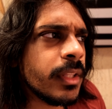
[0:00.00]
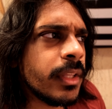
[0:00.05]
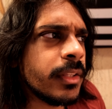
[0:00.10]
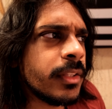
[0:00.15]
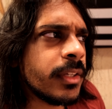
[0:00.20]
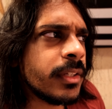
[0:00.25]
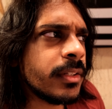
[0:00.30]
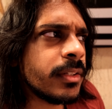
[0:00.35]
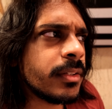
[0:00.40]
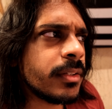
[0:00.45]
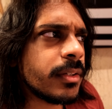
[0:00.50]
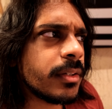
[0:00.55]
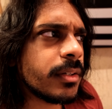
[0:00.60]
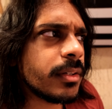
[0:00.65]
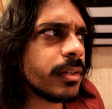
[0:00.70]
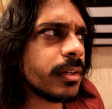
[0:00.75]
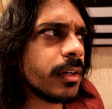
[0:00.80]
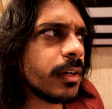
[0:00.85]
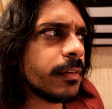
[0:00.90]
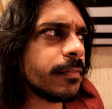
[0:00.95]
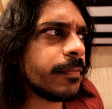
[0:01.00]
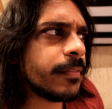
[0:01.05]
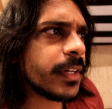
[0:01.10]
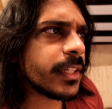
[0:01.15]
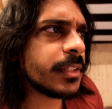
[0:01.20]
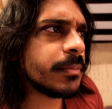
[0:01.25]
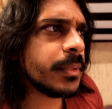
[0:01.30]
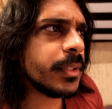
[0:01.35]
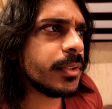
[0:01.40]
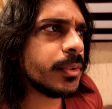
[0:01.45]
didn't
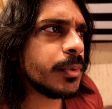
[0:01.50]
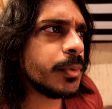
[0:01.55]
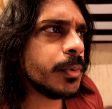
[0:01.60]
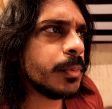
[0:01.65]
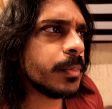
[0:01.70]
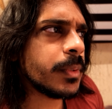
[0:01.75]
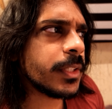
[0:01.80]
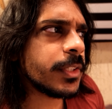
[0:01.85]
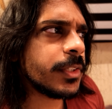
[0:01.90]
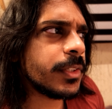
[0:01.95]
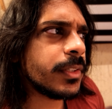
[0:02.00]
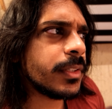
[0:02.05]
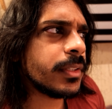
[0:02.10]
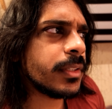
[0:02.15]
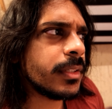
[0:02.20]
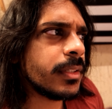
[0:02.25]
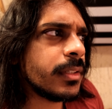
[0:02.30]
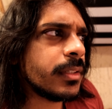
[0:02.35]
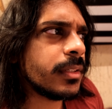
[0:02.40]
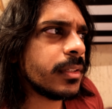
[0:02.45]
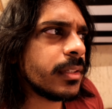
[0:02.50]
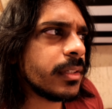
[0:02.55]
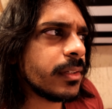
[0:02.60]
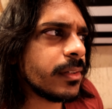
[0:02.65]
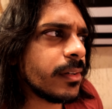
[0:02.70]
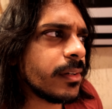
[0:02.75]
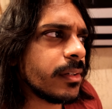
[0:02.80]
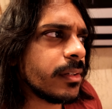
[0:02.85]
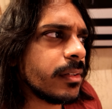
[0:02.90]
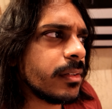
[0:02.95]
affect me too much.
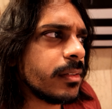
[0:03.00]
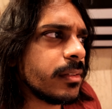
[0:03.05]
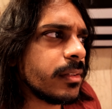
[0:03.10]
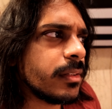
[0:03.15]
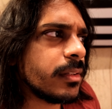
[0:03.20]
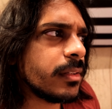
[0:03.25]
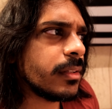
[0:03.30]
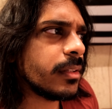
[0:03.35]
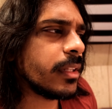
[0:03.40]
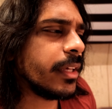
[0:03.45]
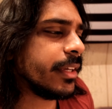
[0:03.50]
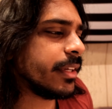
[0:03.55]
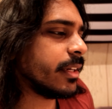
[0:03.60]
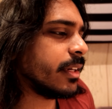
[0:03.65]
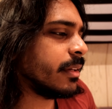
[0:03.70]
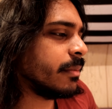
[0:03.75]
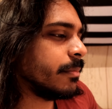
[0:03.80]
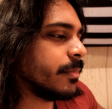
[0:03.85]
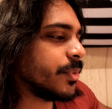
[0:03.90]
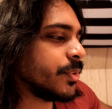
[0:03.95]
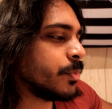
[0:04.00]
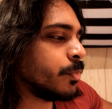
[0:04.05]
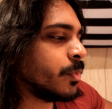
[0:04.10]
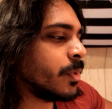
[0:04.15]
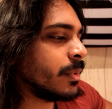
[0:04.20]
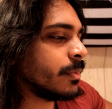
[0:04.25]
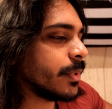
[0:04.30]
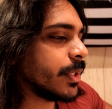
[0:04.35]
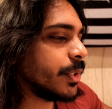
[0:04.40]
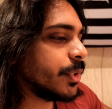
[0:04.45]
Like um, there's
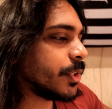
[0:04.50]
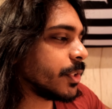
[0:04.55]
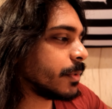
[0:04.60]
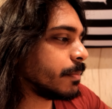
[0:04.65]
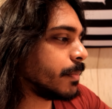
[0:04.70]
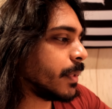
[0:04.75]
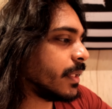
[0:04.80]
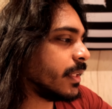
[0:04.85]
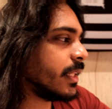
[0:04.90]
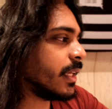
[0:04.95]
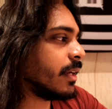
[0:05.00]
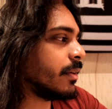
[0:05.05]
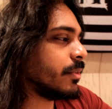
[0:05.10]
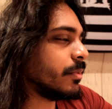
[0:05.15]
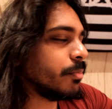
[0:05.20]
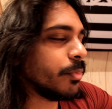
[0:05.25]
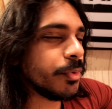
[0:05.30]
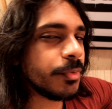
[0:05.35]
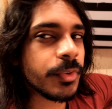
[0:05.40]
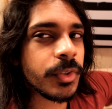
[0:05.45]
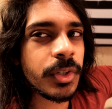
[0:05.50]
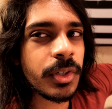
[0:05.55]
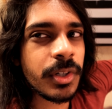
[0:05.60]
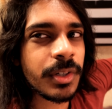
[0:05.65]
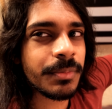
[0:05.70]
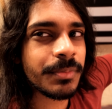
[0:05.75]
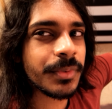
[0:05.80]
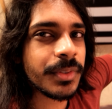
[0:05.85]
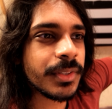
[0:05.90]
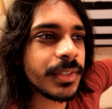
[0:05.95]
one where you just bend down and move your
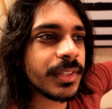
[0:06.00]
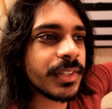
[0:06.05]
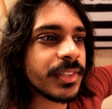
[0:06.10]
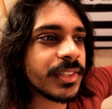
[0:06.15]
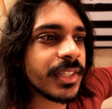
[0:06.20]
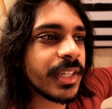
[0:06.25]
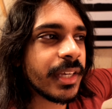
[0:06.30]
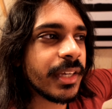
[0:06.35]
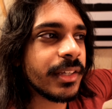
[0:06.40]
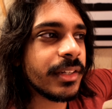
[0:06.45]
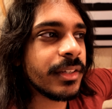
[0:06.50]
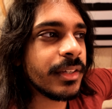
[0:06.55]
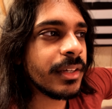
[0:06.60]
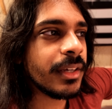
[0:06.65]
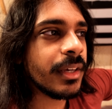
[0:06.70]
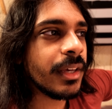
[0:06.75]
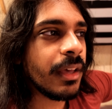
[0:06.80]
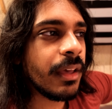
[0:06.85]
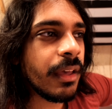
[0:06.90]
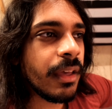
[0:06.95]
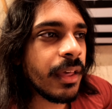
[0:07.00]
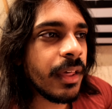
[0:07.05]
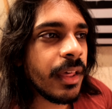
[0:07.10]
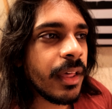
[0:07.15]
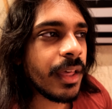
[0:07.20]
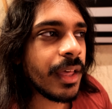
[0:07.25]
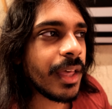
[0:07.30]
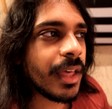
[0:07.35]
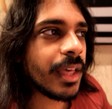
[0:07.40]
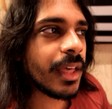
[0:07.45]
arms to the side,
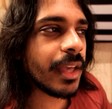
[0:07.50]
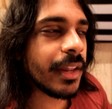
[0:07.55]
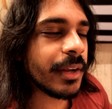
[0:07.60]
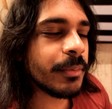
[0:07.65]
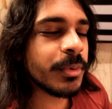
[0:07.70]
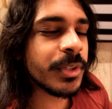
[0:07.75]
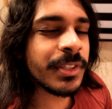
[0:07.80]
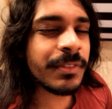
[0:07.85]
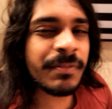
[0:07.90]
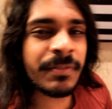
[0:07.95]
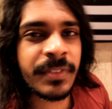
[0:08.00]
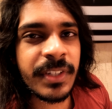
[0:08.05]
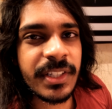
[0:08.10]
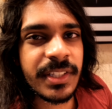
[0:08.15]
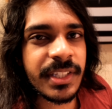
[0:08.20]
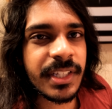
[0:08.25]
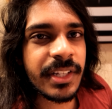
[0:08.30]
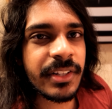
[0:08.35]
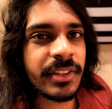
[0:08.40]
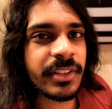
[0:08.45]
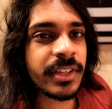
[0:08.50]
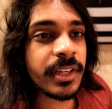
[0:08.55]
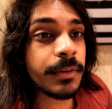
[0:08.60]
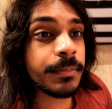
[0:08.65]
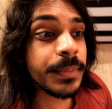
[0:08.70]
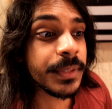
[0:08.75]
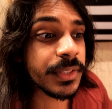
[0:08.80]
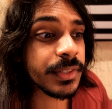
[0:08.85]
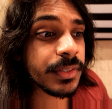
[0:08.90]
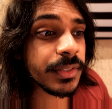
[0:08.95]
and I wasn't feeling anything
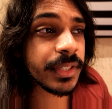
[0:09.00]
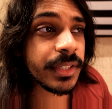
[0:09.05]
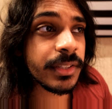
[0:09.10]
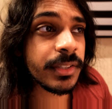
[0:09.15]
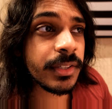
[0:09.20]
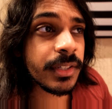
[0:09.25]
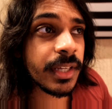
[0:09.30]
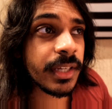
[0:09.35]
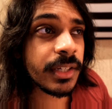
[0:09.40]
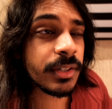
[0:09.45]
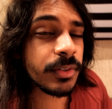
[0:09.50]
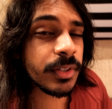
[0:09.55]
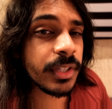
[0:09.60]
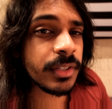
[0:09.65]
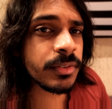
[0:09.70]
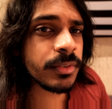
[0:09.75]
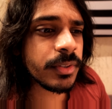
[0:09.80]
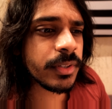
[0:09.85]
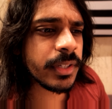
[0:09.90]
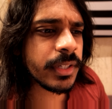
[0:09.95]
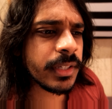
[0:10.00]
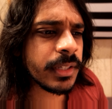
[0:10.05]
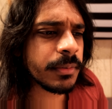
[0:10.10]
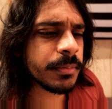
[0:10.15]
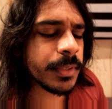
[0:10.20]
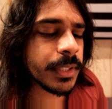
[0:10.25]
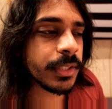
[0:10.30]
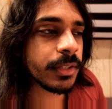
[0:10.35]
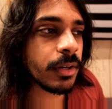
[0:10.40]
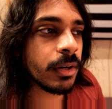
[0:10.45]
up until like today or yesterday, and
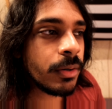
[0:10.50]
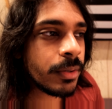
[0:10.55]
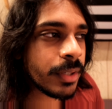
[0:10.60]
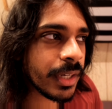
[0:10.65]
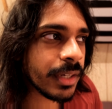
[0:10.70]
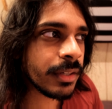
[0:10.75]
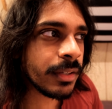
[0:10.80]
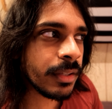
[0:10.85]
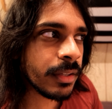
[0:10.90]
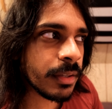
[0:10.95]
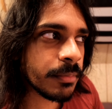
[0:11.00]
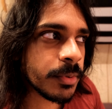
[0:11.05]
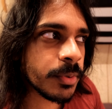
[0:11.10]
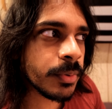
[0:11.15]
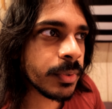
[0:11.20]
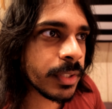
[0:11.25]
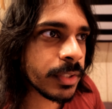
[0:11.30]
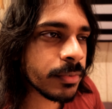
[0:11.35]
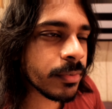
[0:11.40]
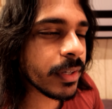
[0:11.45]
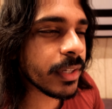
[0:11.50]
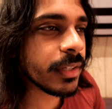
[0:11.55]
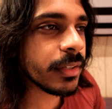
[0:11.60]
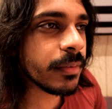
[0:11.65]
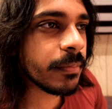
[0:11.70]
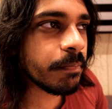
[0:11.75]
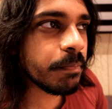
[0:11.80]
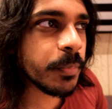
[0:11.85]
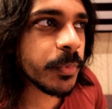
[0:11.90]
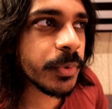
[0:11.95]
I'm like, okay, I'm doing this right.
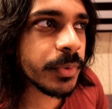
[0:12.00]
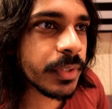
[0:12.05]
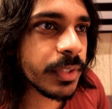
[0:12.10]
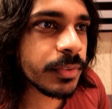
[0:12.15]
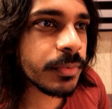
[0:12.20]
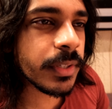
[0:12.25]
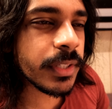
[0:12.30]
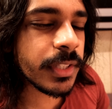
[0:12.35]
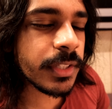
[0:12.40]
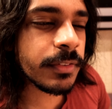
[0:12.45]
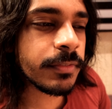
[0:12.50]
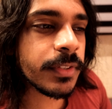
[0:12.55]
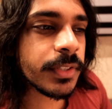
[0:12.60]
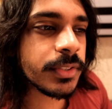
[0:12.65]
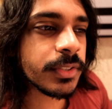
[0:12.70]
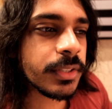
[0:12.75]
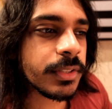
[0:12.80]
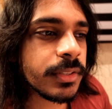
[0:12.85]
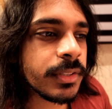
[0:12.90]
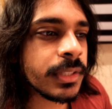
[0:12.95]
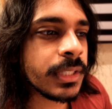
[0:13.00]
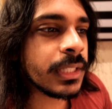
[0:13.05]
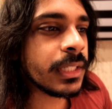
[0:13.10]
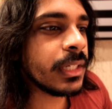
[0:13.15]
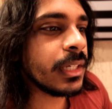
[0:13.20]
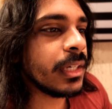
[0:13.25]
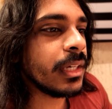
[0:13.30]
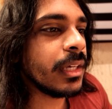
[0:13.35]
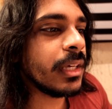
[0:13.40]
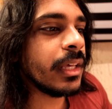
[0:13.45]
I'm doing this right. This feels good.
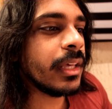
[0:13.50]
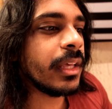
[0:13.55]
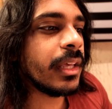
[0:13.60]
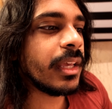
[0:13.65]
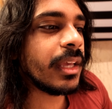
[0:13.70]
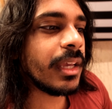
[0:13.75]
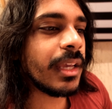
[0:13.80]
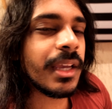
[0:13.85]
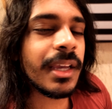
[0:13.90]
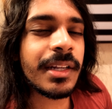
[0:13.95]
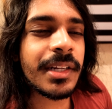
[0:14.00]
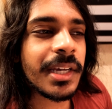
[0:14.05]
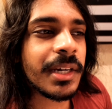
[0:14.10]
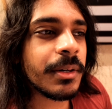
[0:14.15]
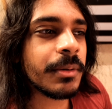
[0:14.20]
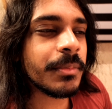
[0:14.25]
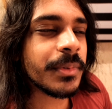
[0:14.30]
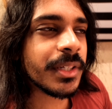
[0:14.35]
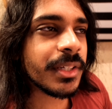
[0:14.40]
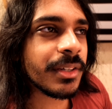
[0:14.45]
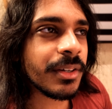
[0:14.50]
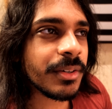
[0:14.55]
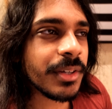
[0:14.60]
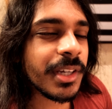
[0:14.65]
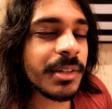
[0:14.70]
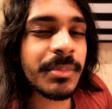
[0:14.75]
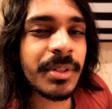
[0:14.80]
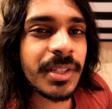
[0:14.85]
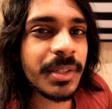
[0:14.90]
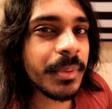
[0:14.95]
And now I'm like,
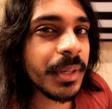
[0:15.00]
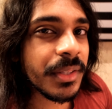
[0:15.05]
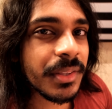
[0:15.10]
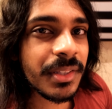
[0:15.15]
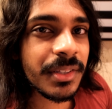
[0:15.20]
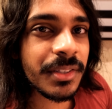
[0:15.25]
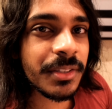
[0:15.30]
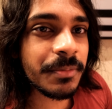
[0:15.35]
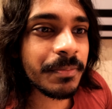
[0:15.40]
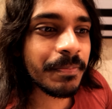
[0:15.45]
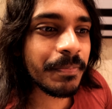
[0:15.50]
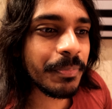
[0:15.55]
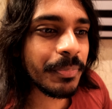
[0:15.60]
okay, I'm all about this.